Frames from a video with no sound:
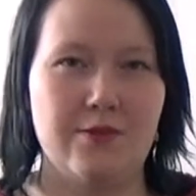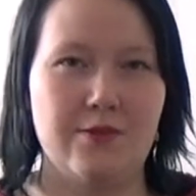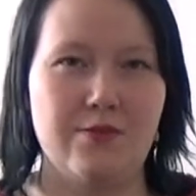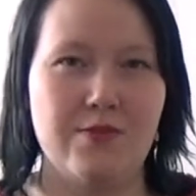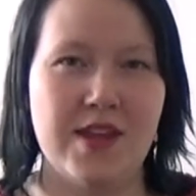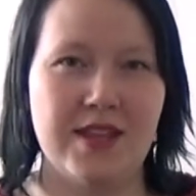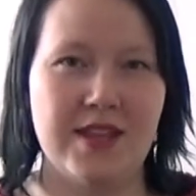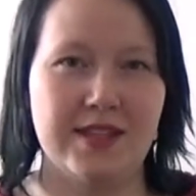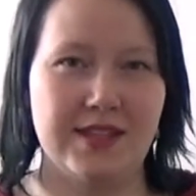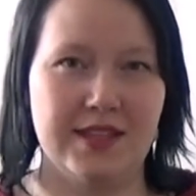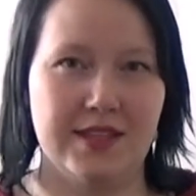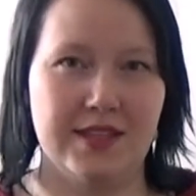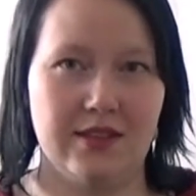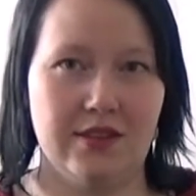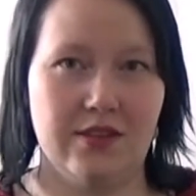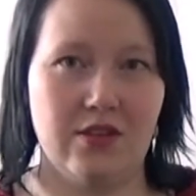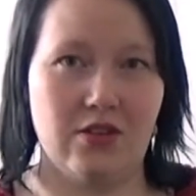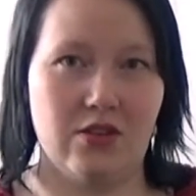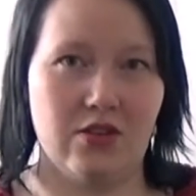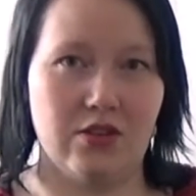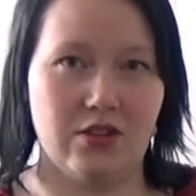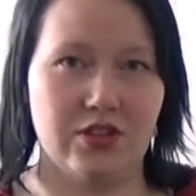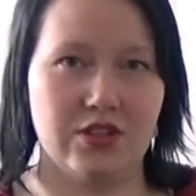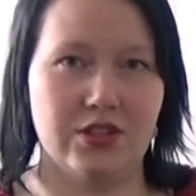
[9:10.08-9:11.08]
basic
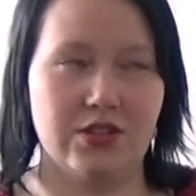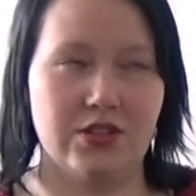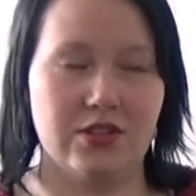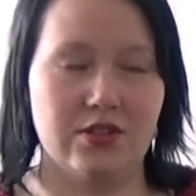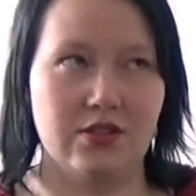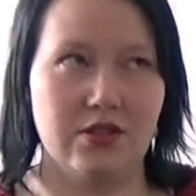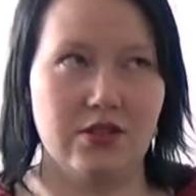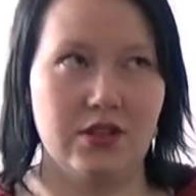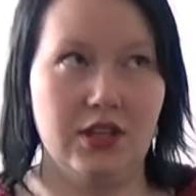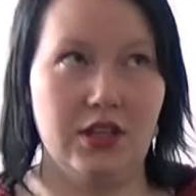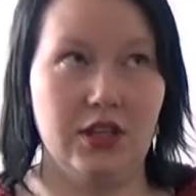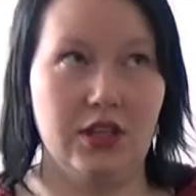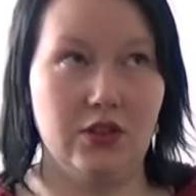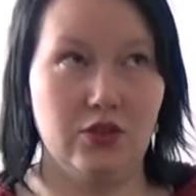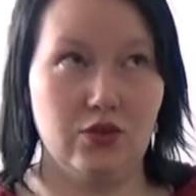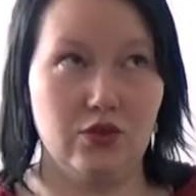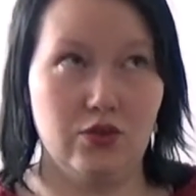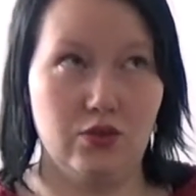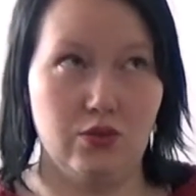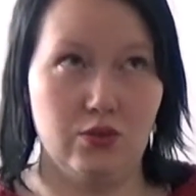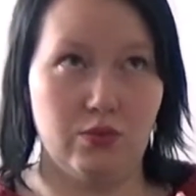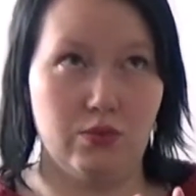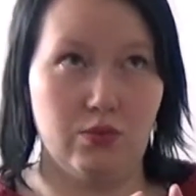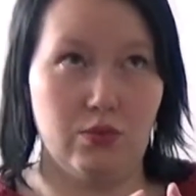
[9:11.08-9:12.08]
yarns
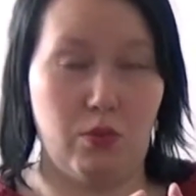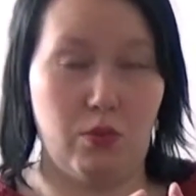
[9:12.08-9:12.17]
into